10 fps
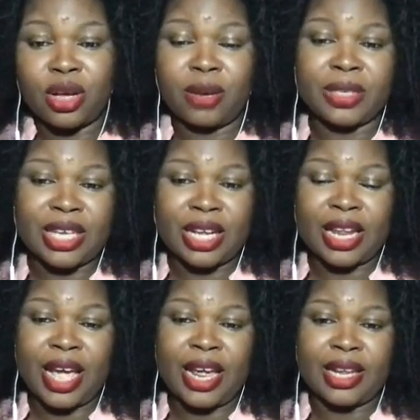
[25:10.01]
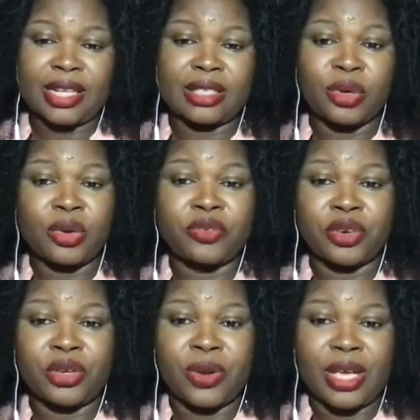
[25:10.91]
Unlimited Client is good
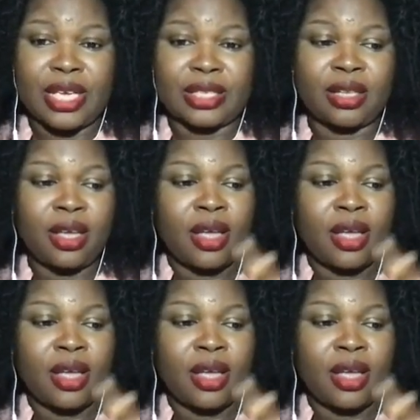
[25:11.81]
for you is,